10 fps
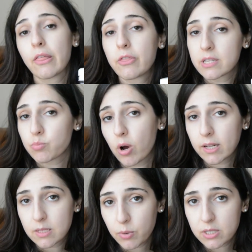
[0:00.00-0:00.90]
this
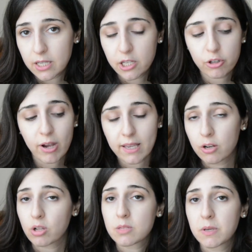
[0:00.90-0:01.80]
product in particular, I
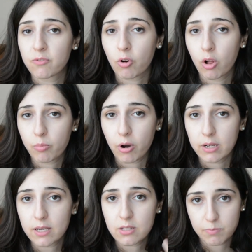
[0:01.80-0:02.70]
cannot speak for all
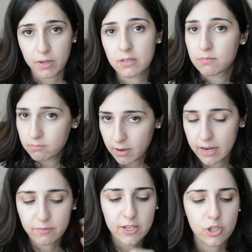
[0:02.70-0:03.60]
products, but I
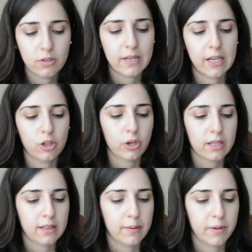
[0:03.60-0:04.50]
invite you to take a look
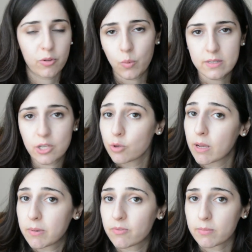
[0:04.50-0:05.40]
at them, at the ones that you
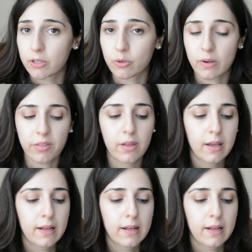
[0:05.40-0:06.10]
might be familiar with.